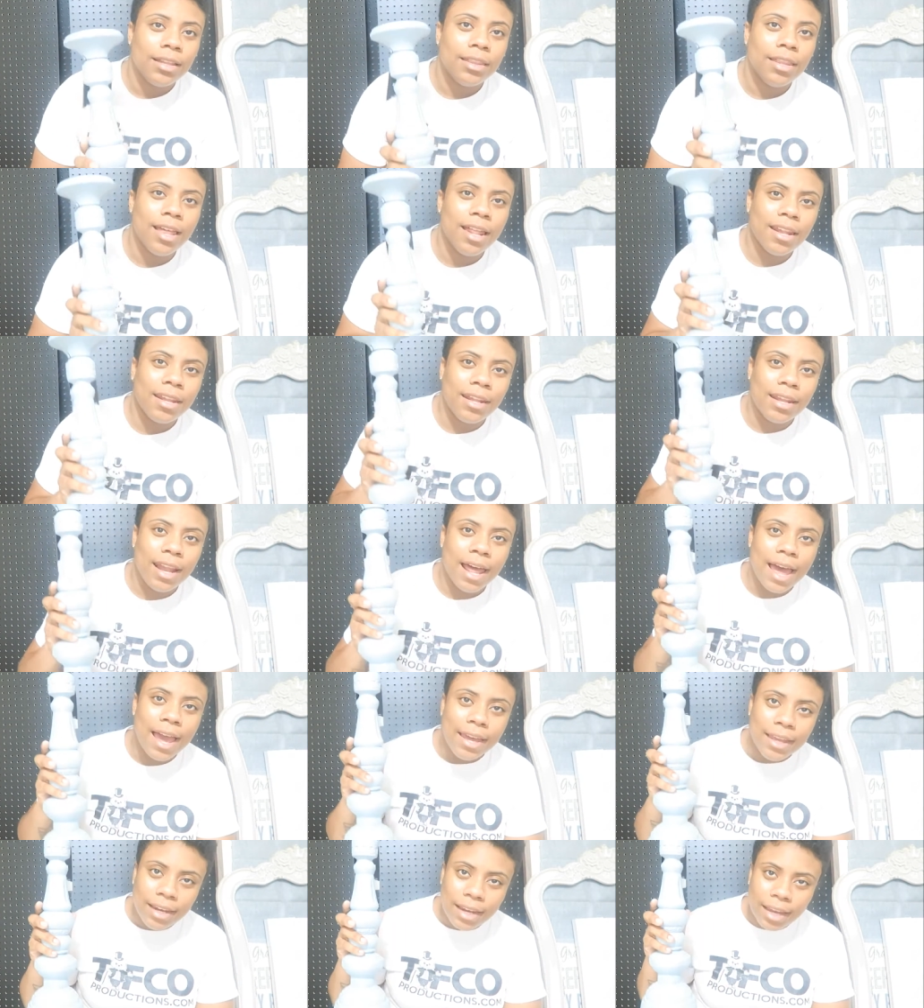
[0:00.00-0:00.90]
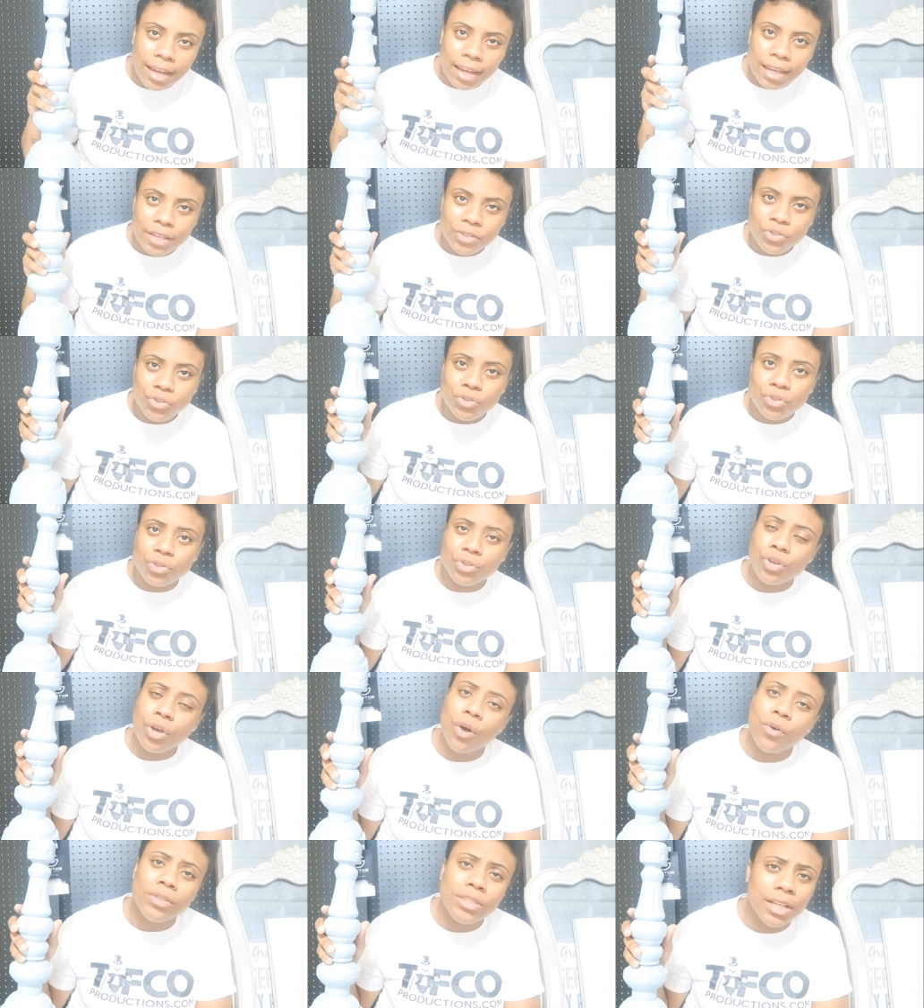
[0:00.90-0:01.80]
the lighting is
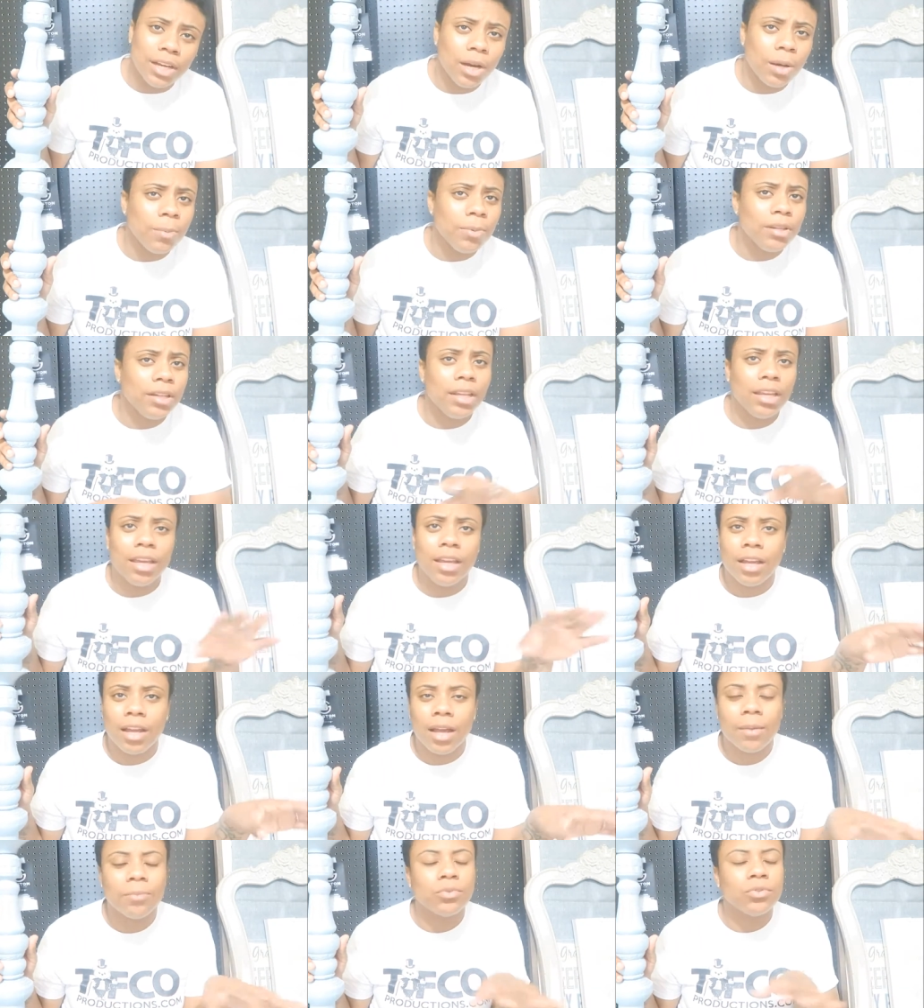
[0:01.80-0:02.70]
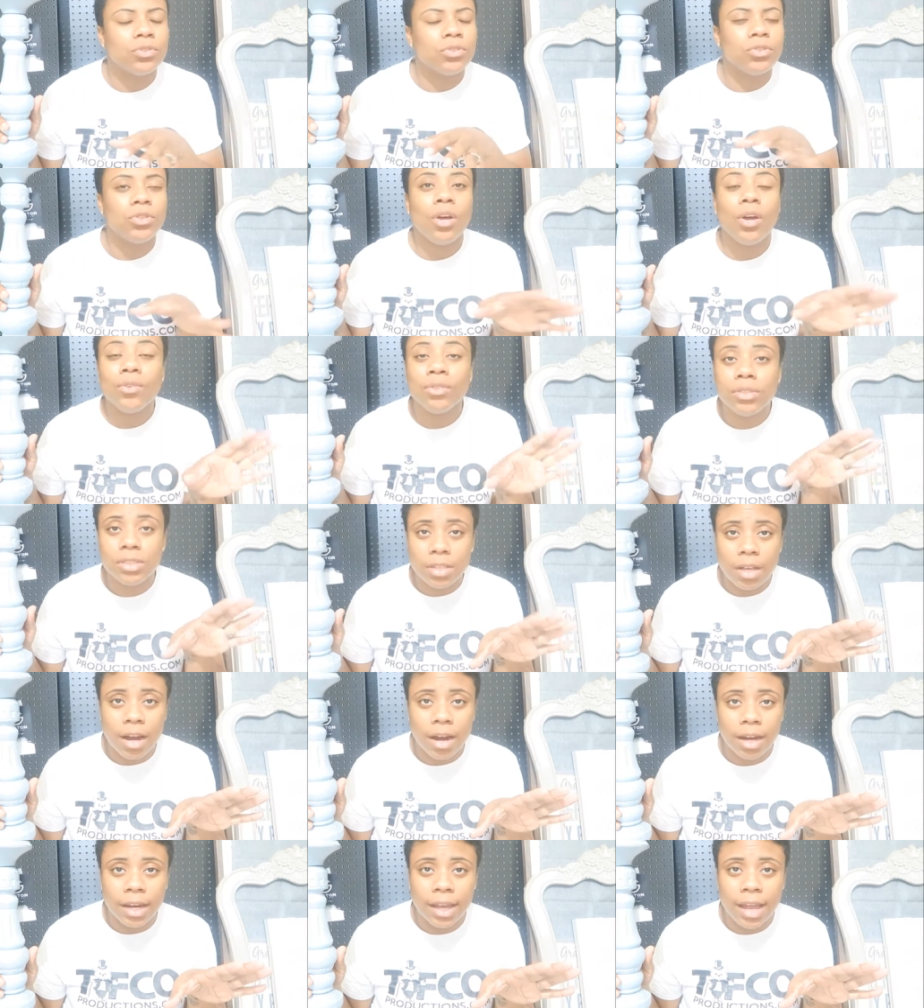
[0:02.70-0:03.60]
so terrible in here. I'm so
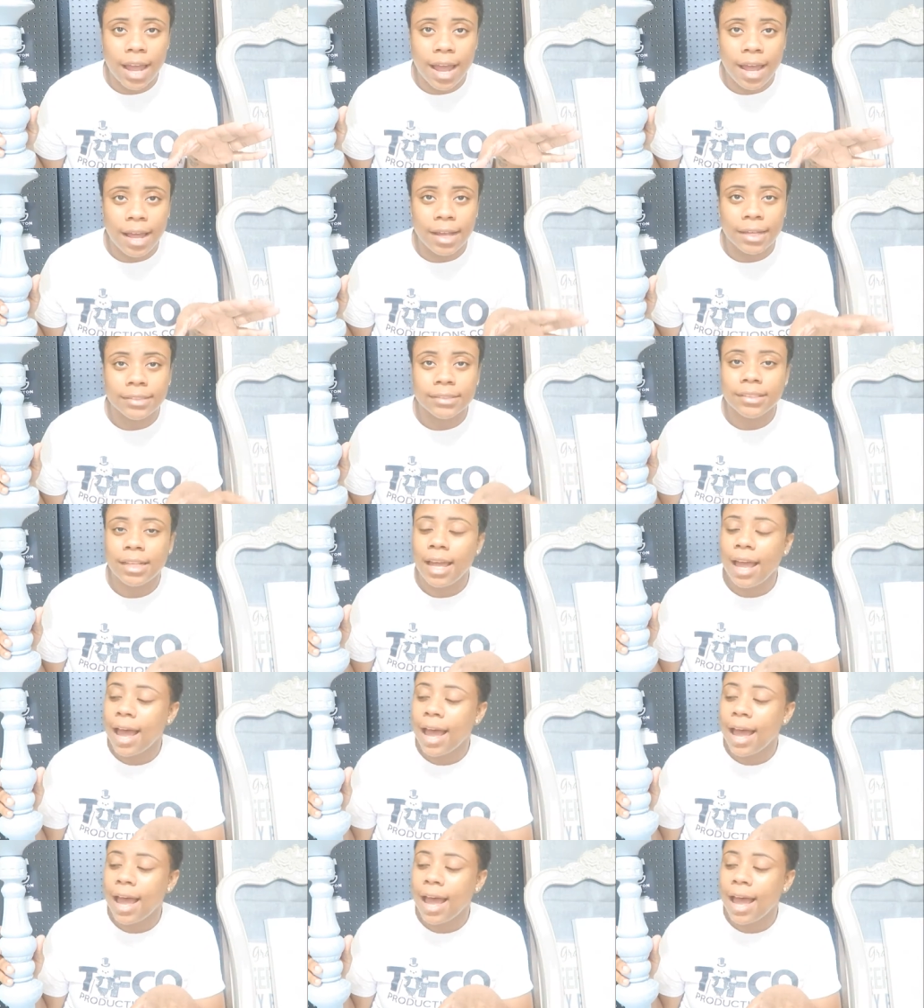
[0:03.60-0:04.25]
sorry guys.